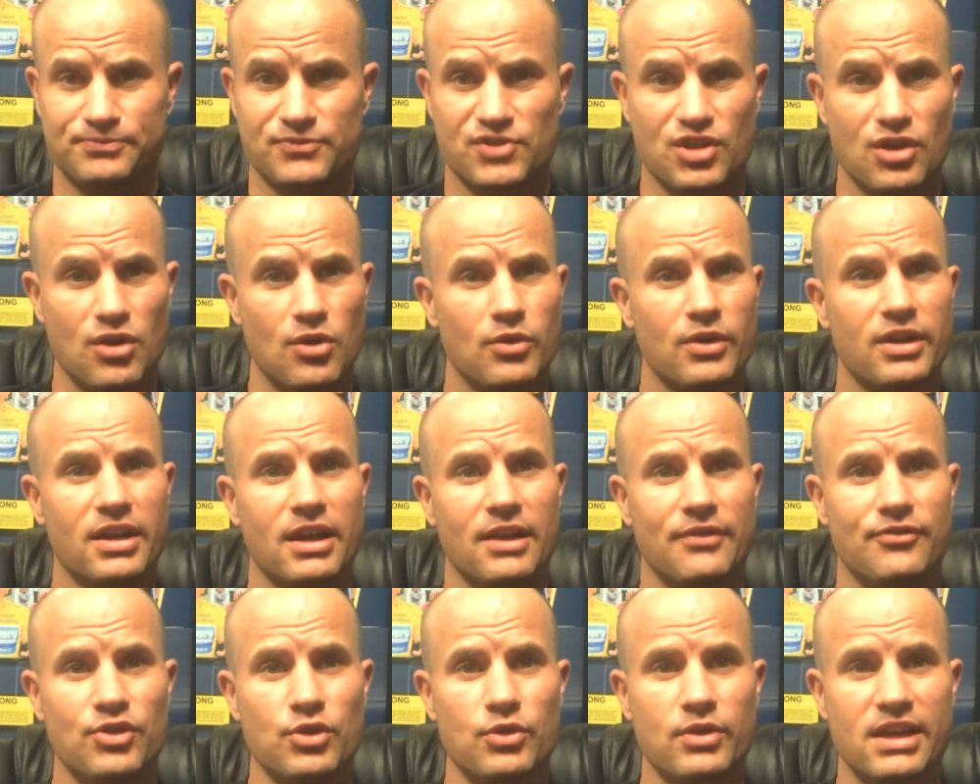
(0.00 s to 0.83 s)
So
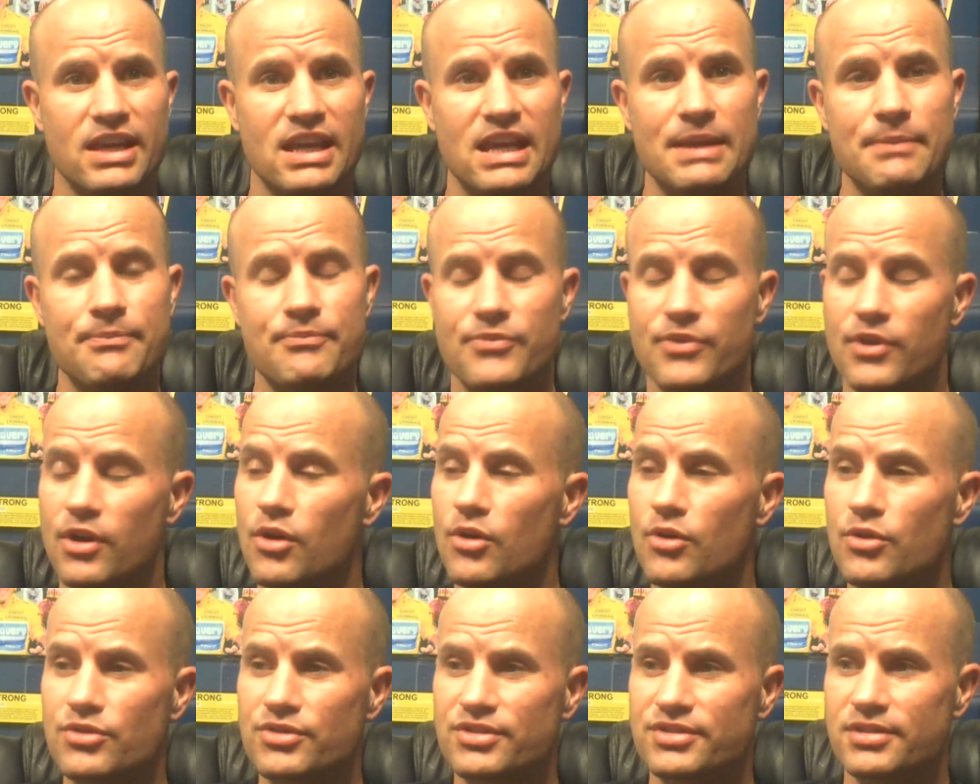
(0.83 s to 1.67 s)
if you keep
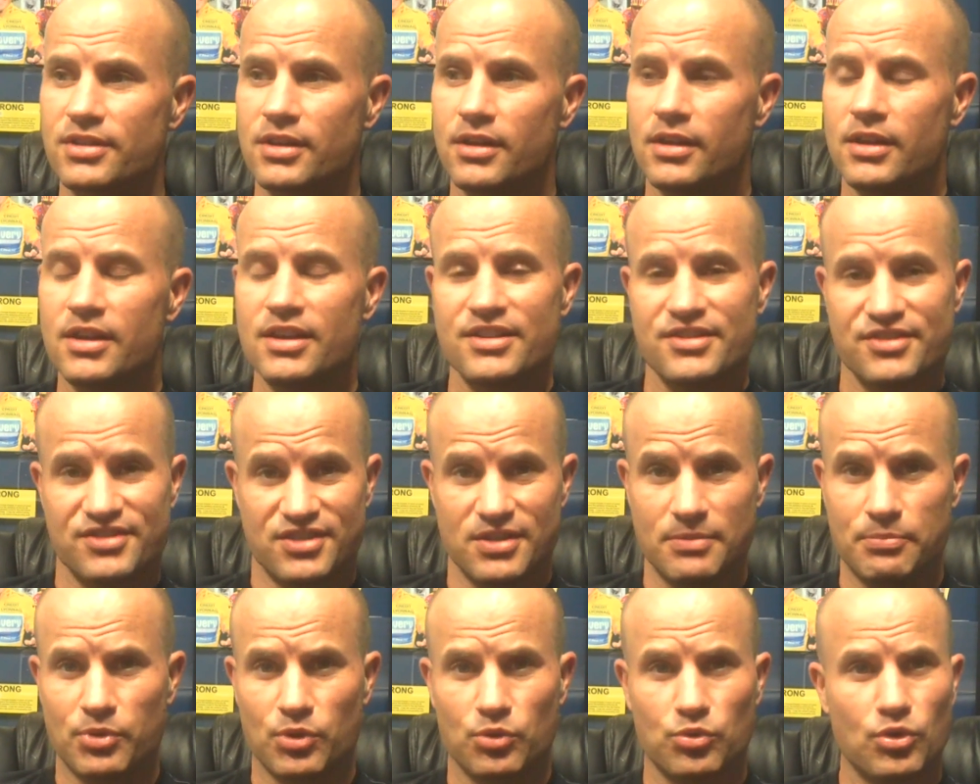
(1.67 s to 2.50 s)
those
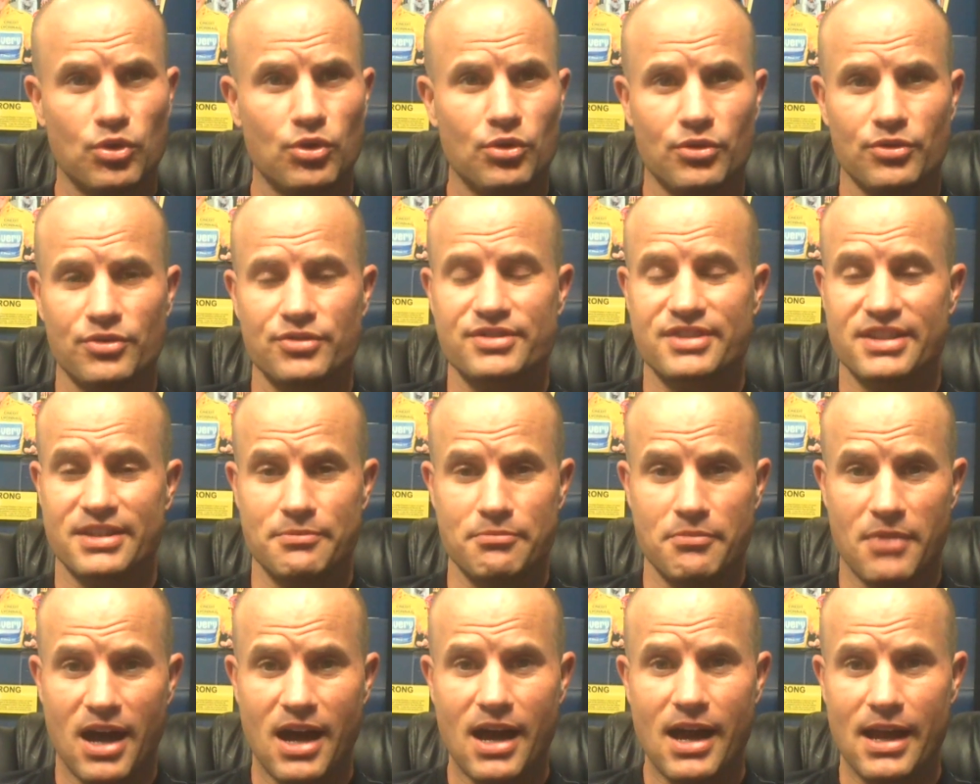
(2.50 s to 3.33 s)
simple rules
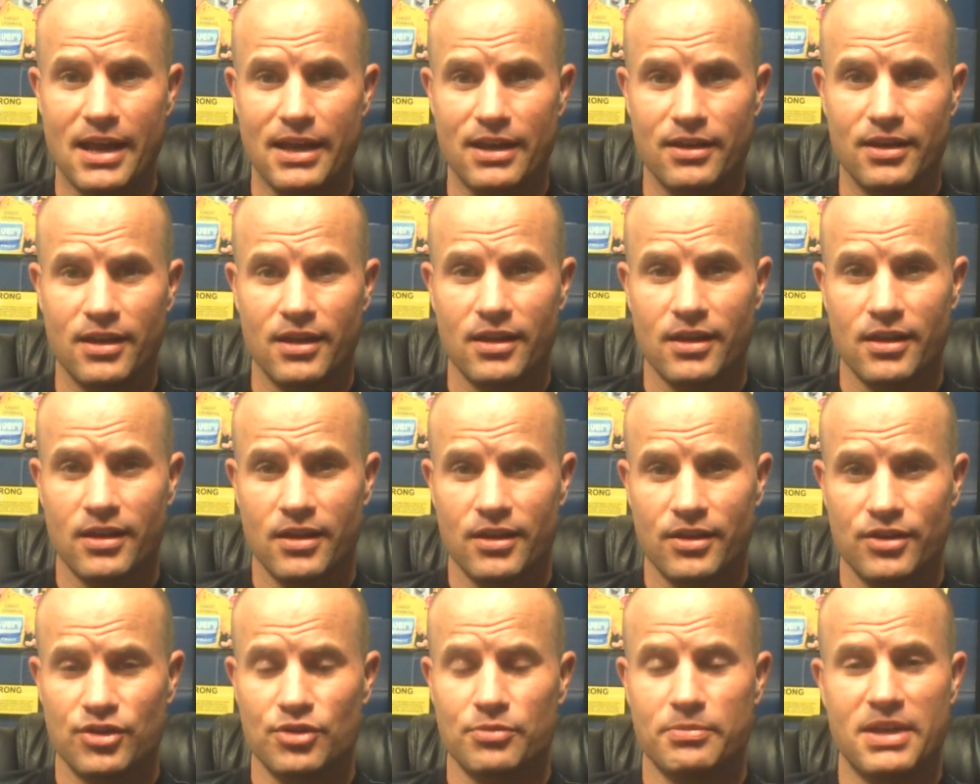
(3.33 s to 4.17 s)
in mind,
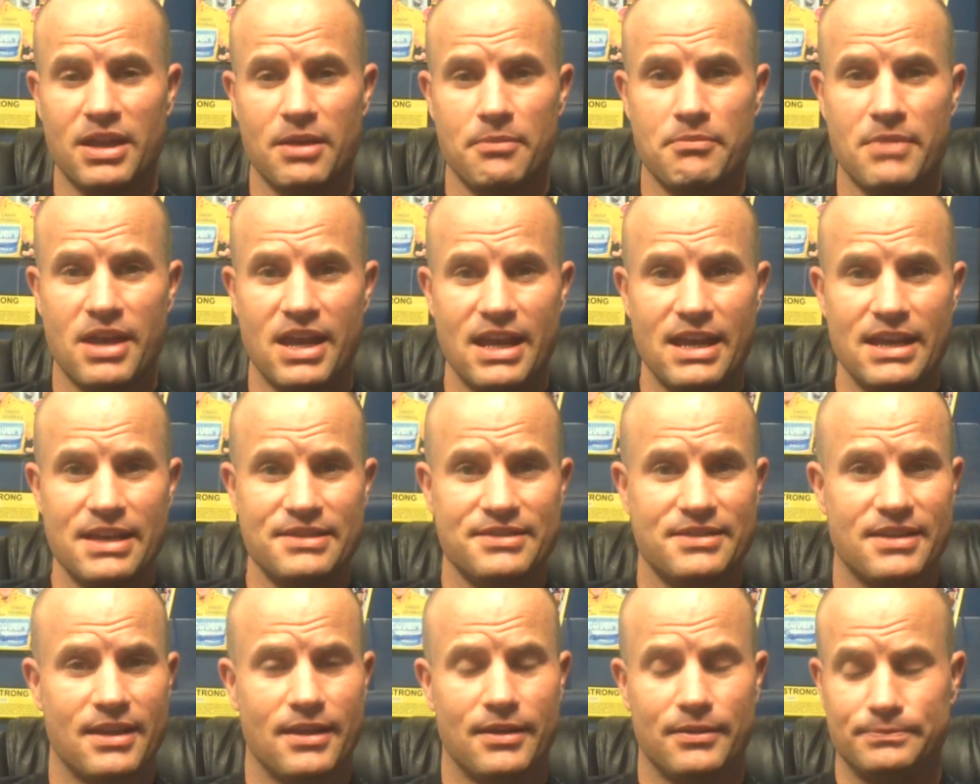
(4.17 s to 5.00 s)
you'll be
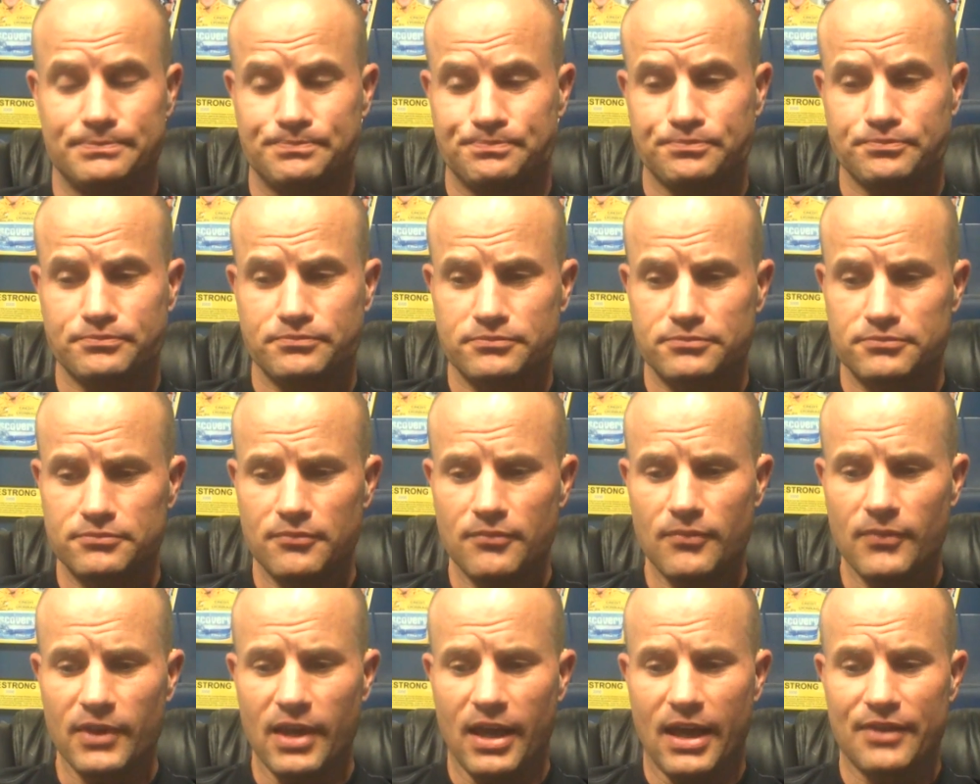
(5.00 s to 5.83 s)
amazed at
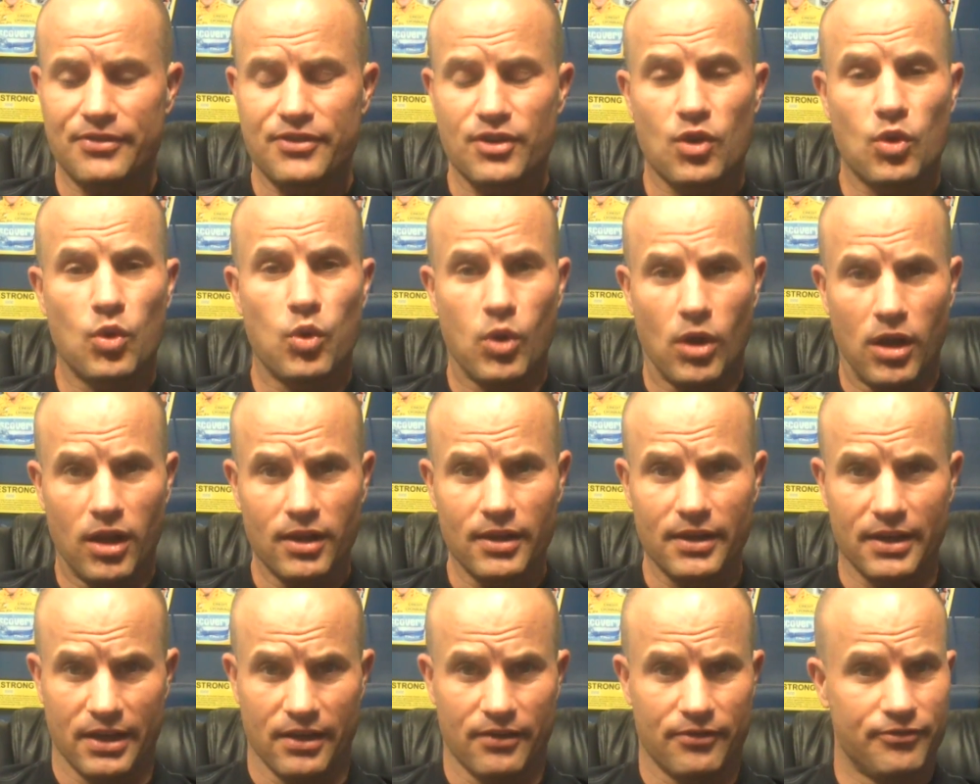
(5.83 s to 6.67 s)
the
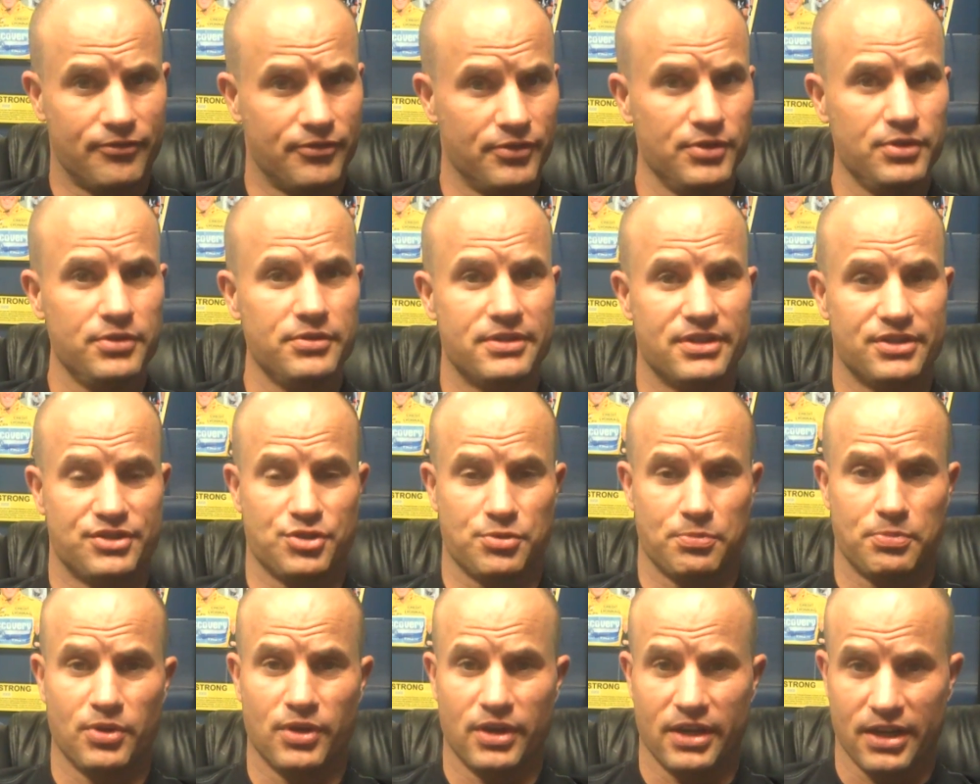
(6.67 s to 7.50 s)
quality of food that
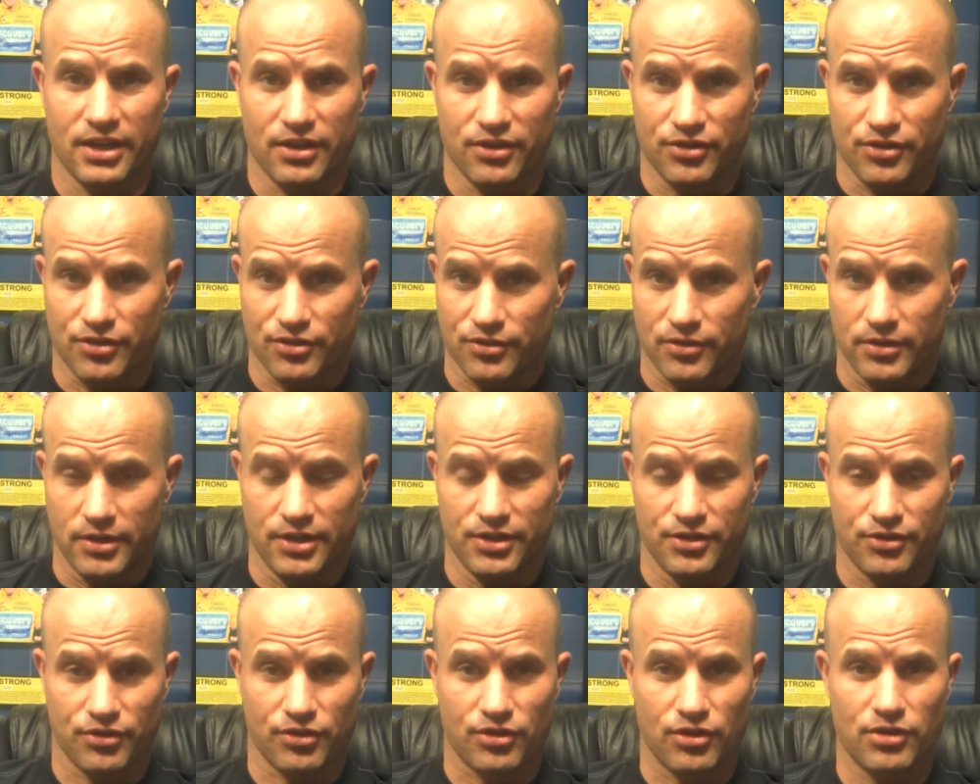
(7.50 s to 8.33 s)
you're putting in
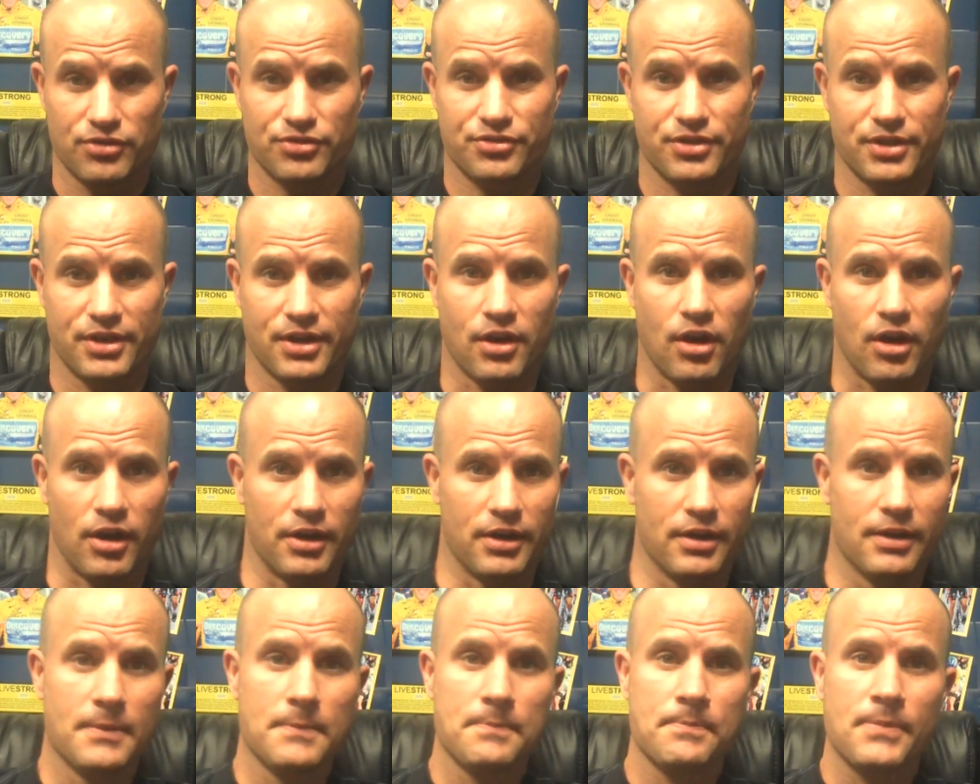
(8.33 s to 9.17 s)
your grocery
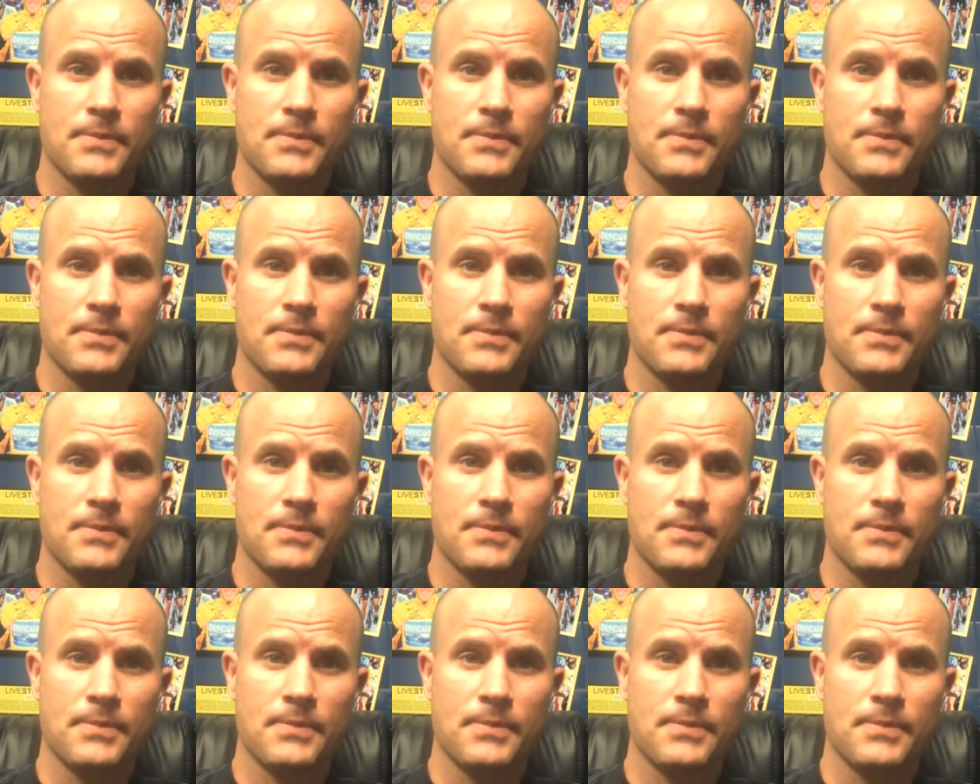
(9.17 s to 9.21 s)
cart.